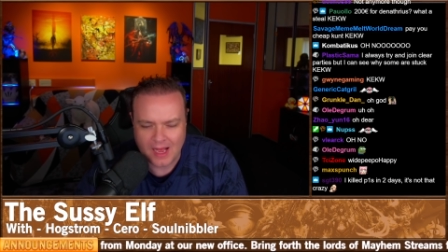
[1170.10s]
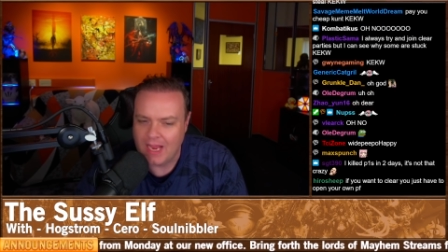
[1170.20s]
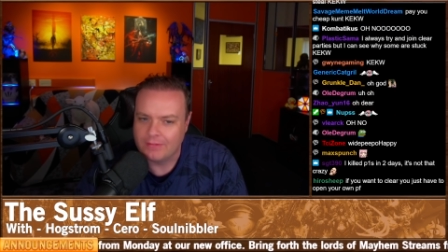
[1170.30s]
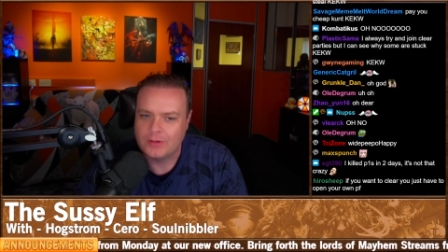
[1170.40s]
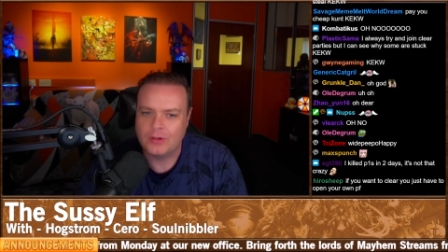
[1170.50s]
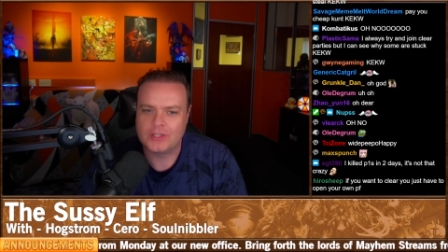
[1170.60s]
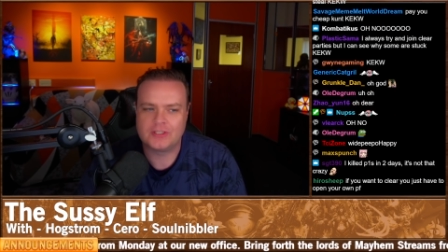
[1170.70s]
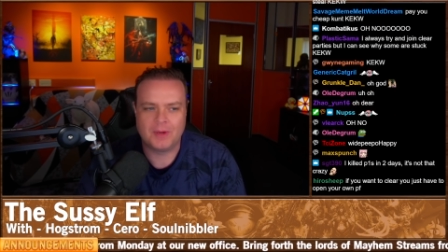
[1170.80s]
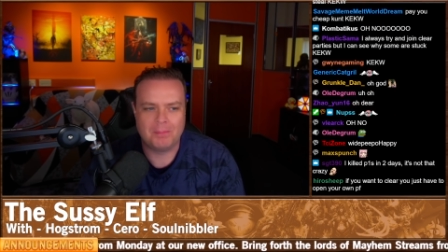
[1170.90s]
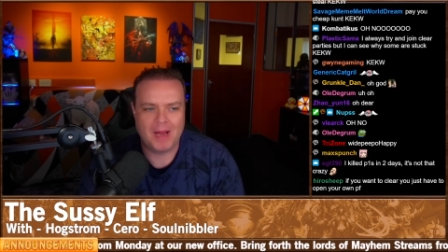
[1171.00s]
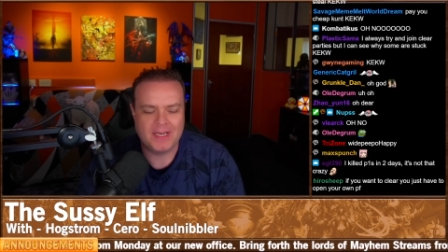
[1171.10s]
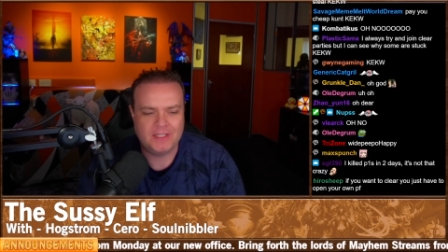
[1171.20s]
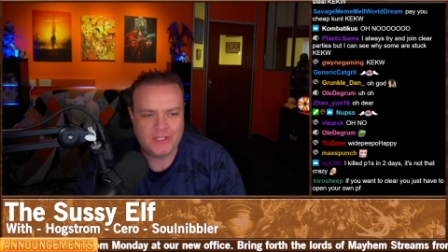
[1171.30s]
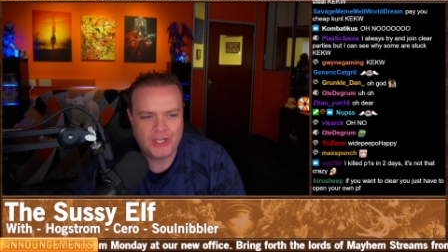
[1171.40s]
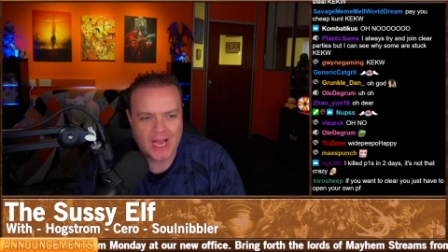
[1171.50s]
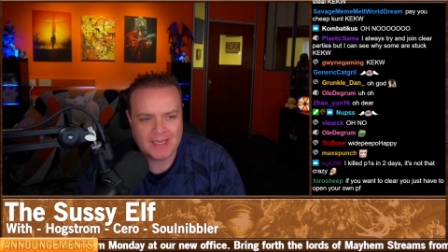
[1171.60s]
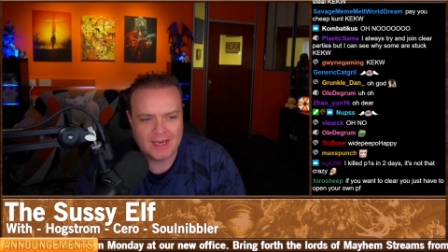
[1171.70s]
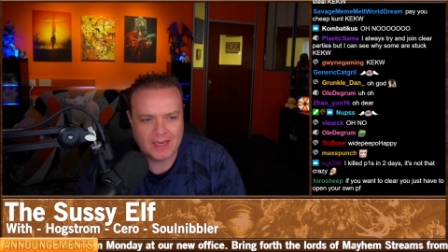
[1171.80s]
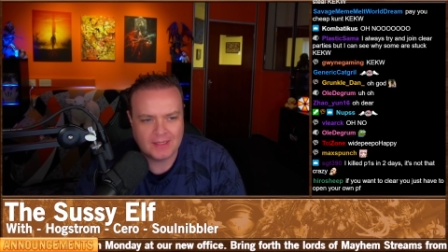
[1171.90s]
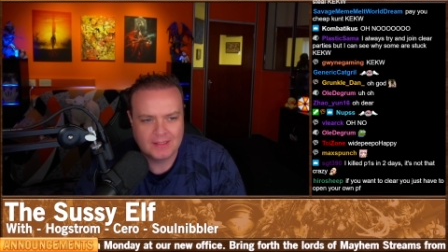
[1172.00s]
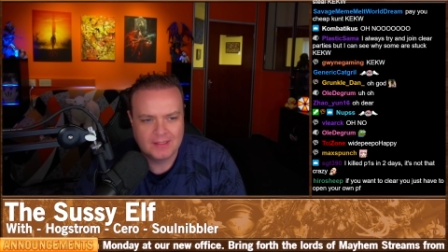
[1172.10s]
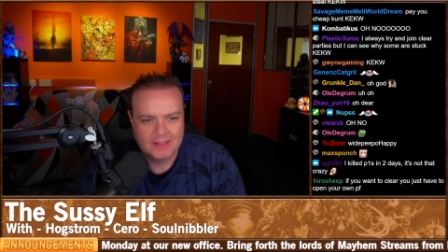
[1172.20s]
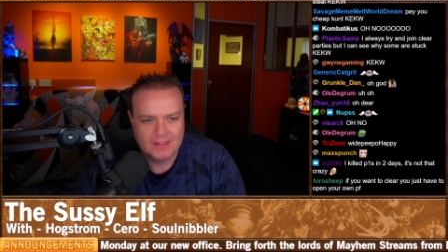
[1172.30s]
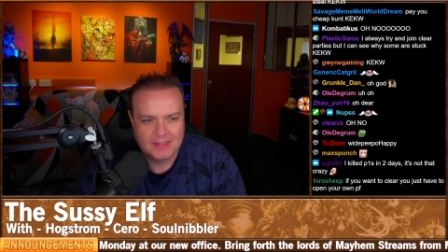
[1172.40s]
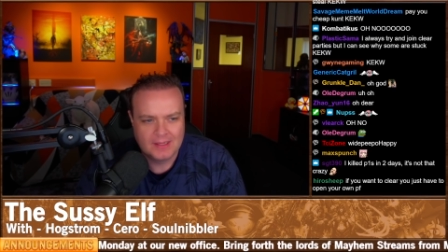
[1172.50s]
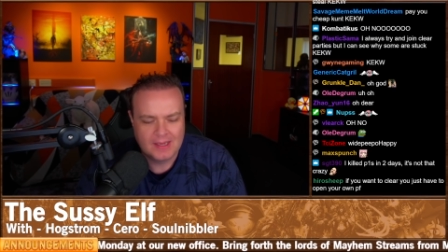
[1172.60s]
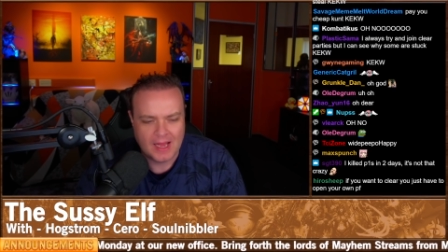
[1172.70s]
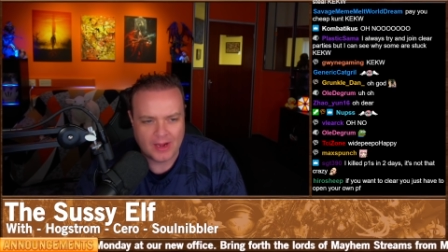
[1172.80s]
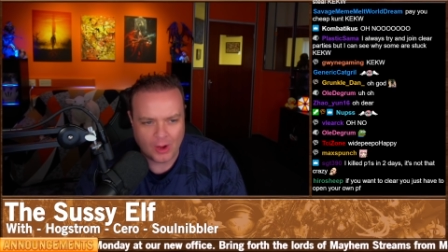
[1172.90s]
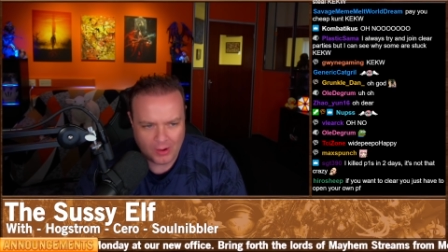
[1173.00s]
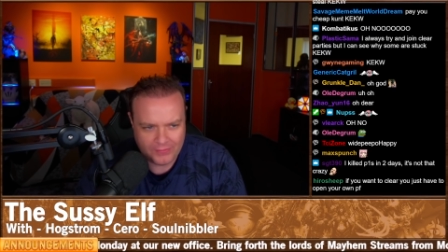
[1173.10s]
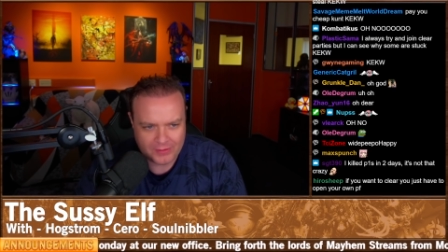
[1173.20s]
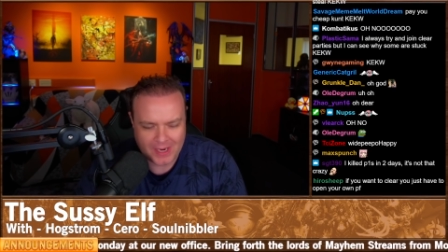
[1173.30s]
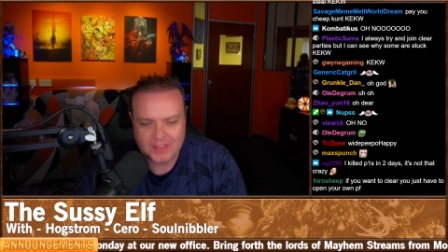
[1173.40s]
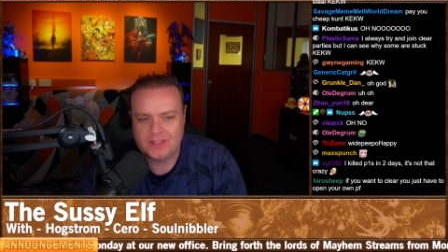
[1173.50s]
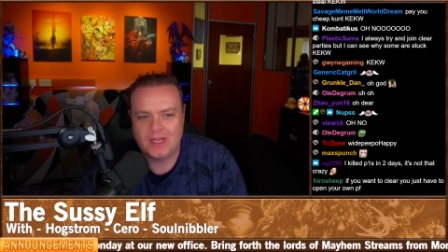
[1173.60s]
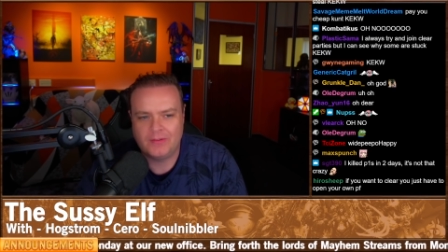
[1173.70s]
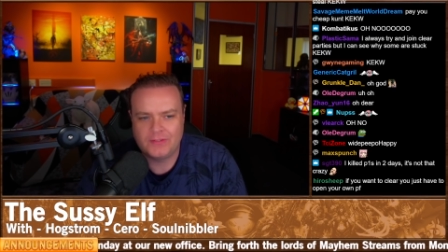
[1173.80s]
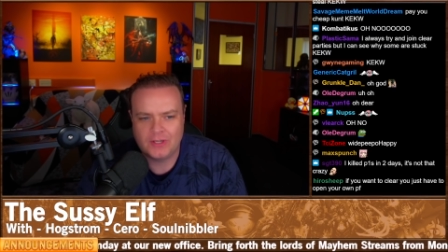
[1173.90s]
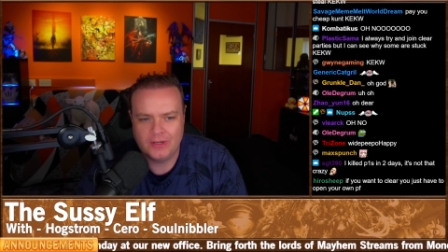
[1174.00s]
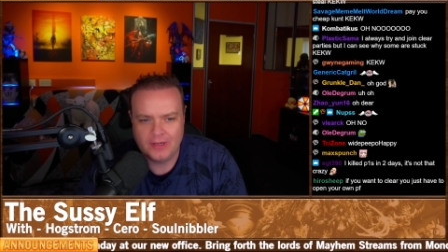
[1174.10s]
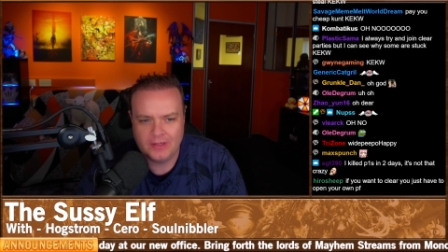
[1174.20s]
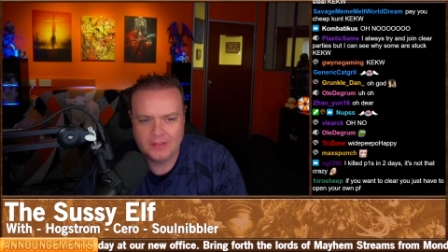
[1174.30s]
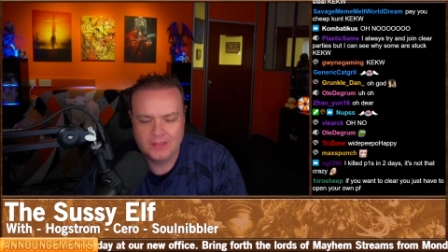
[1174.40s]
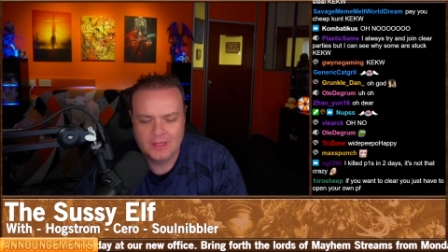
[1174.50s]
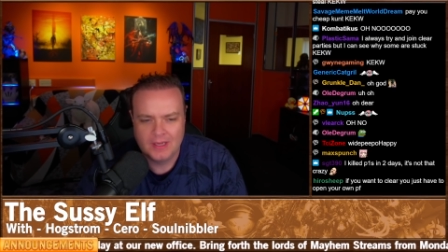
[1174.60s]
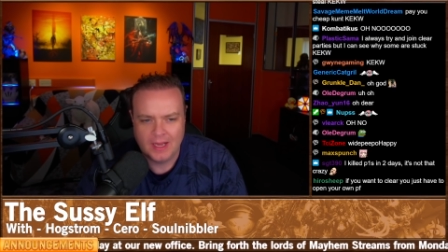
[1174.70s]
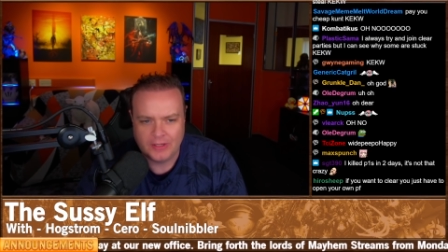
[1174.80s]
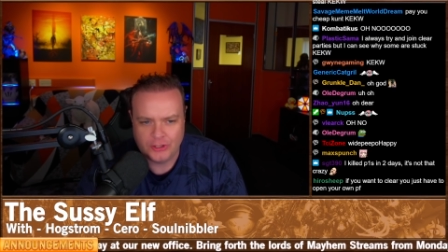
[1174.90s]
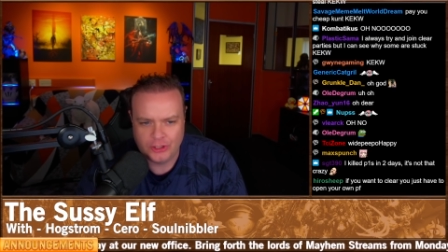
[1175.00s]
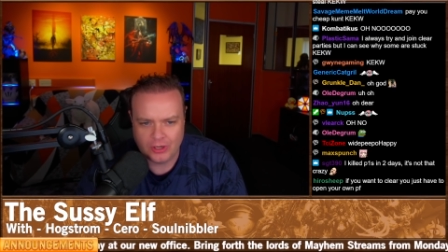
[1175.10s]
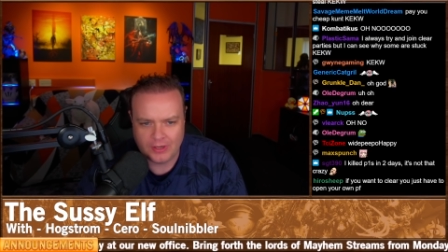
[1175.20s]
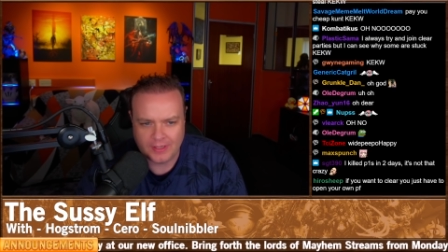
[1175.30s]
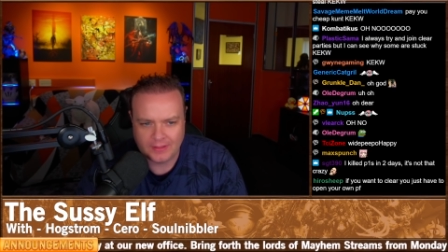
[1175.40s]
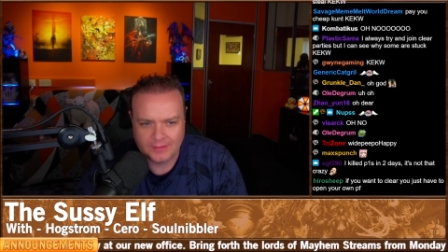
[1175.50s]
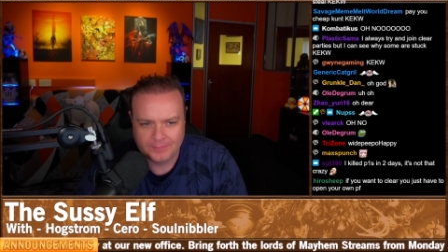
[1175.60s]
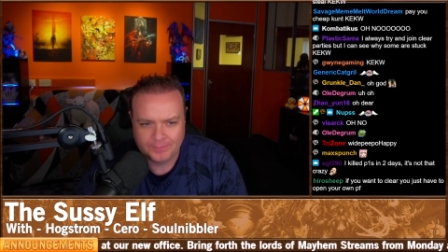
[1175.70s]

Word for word: I, of course, am a mighty Chad Knight, and offered myself to her and join.